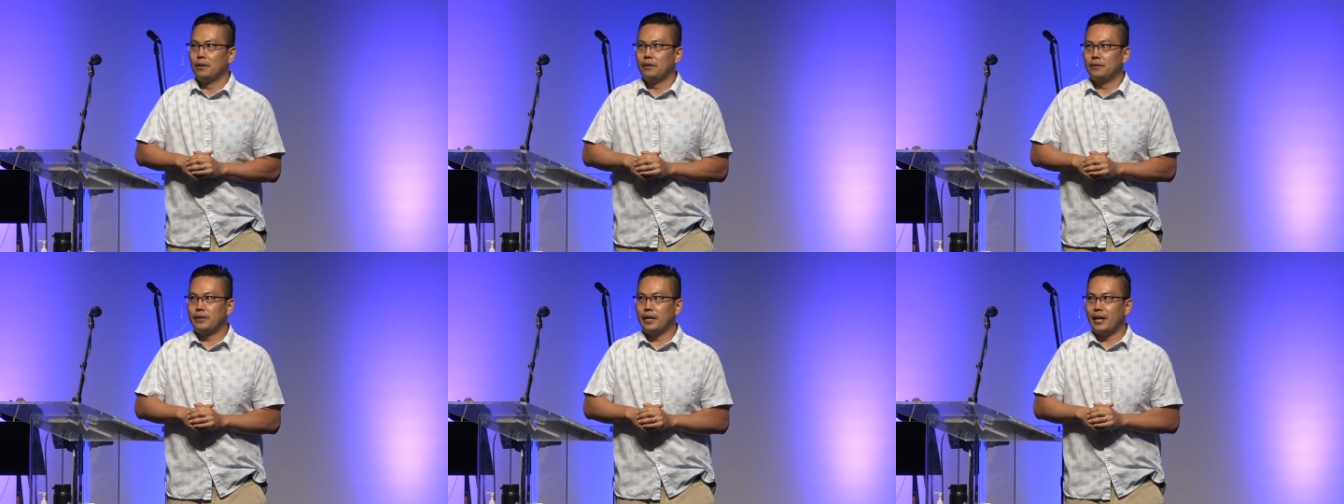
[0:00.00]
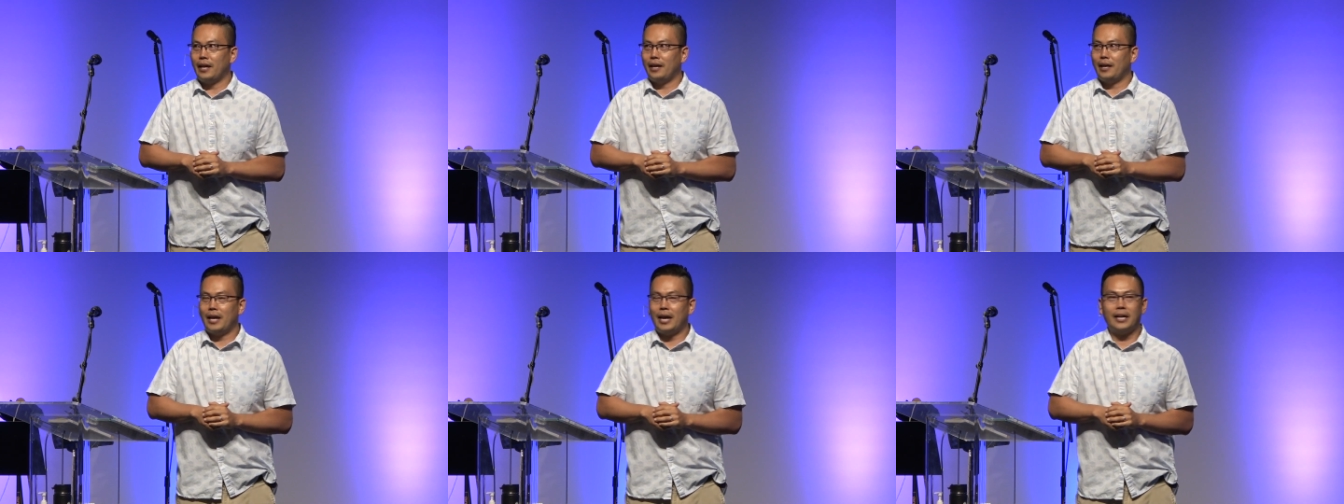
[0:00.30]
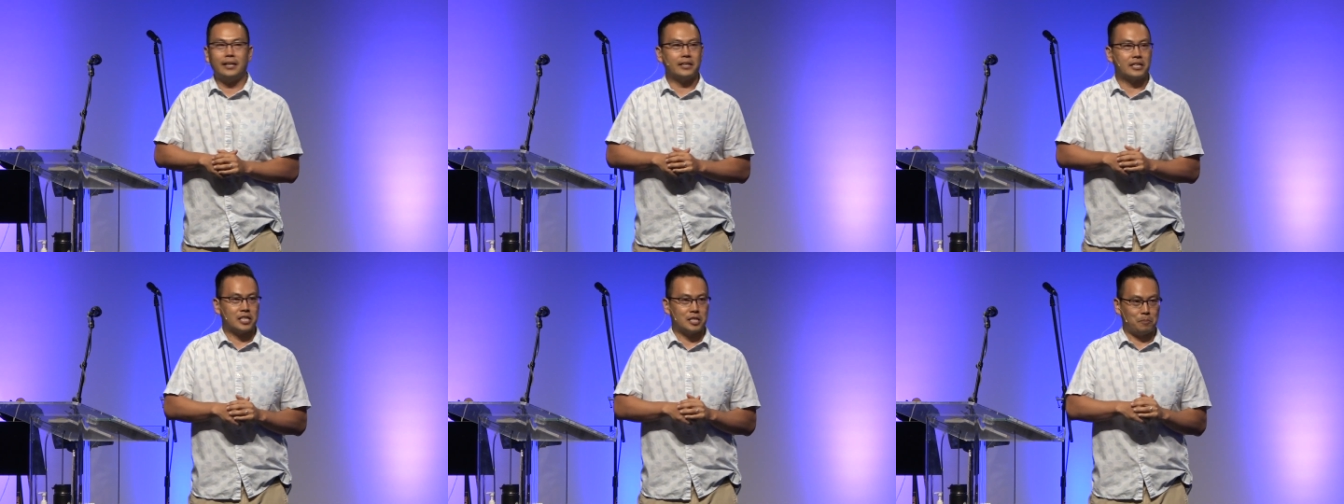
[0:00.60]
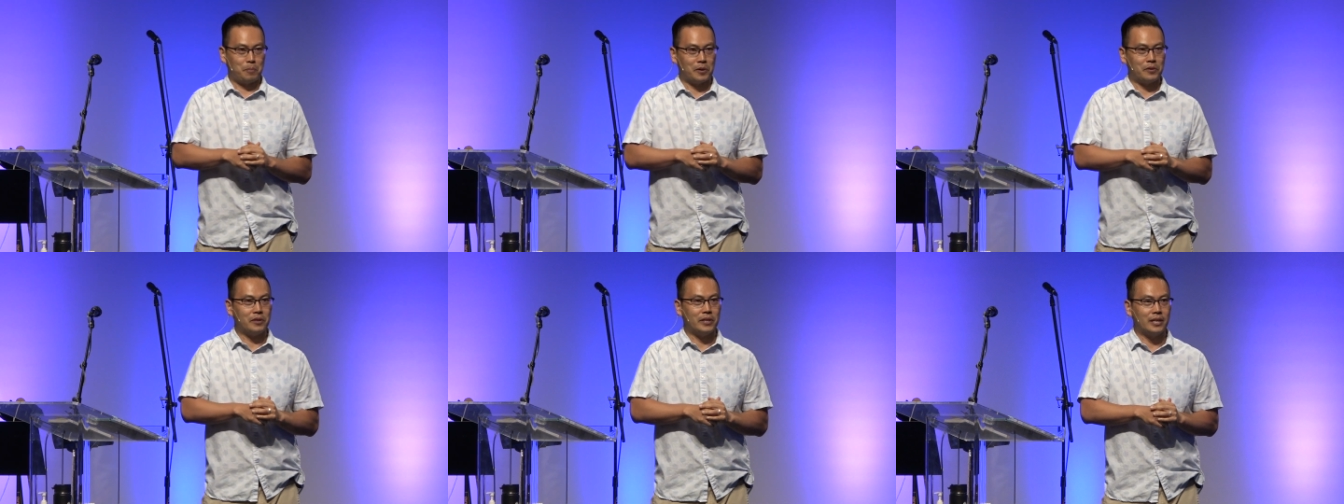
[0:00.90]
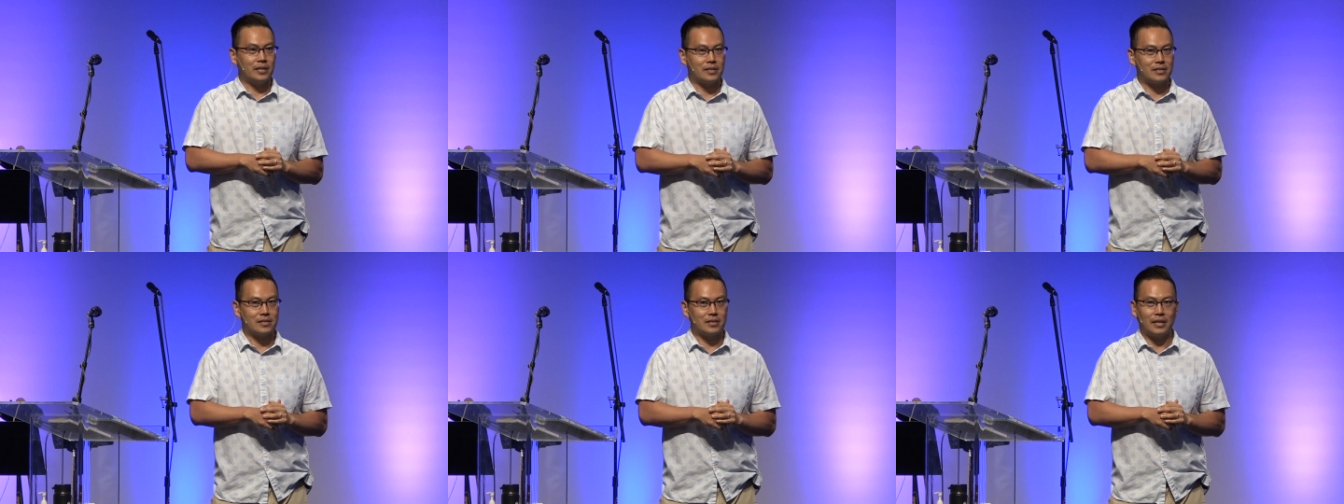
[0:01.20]
they had
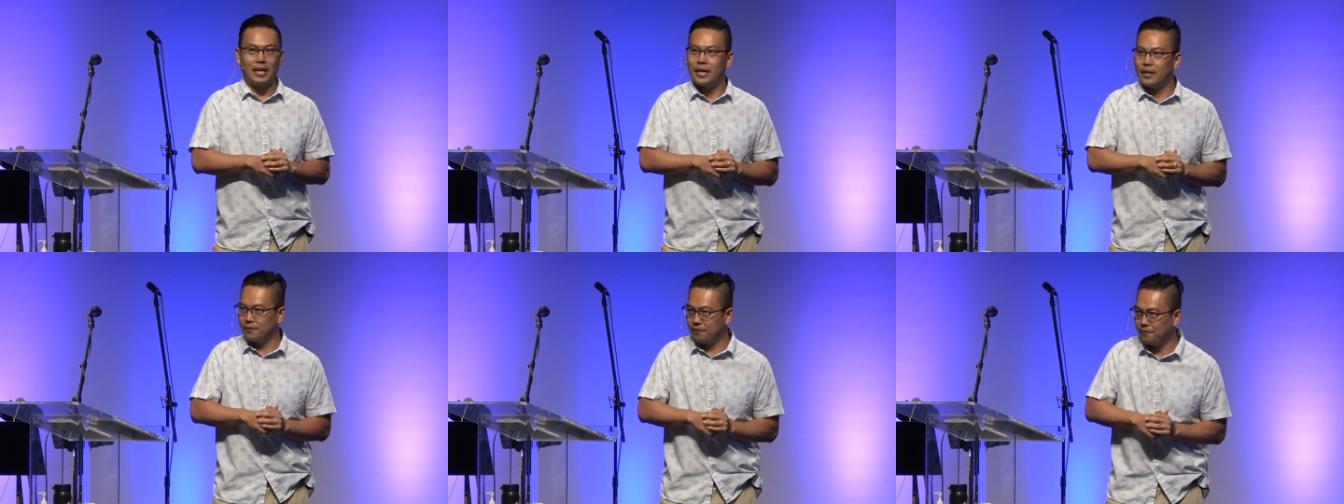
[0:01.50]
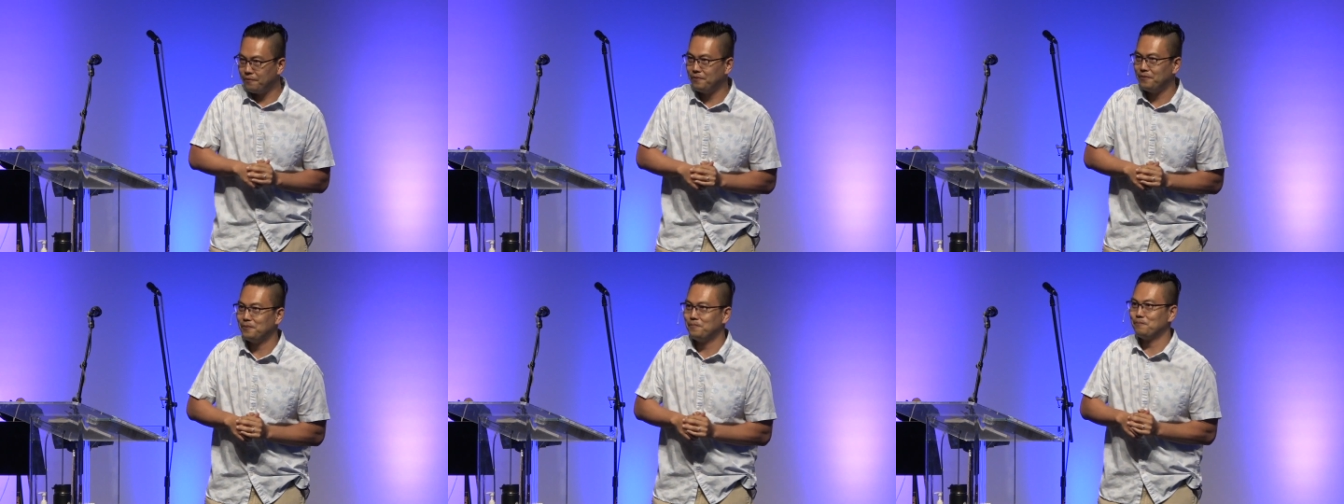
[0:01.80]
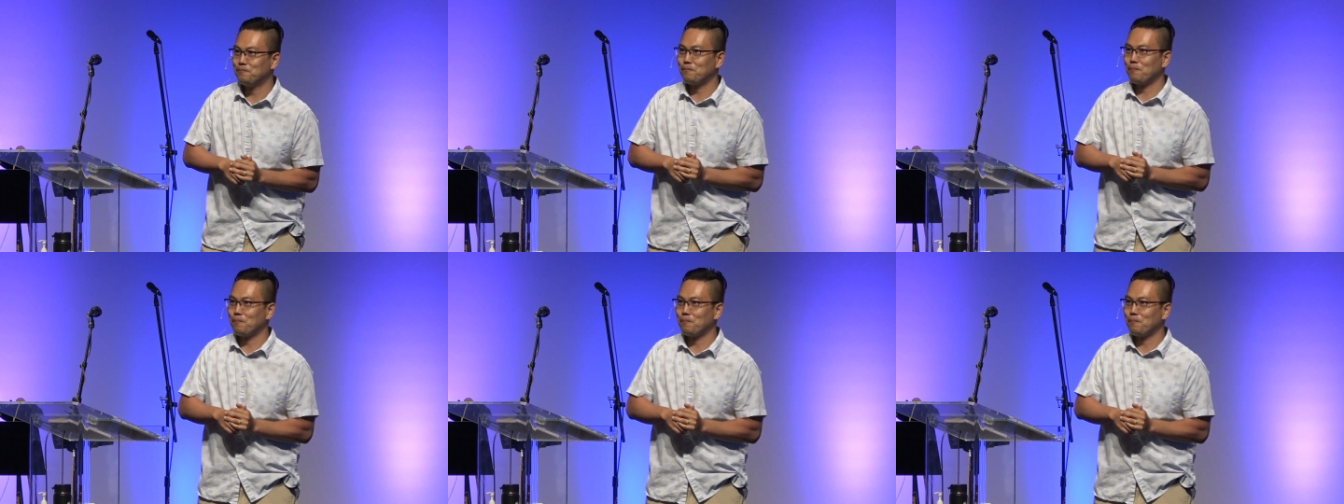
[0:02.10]
experienced life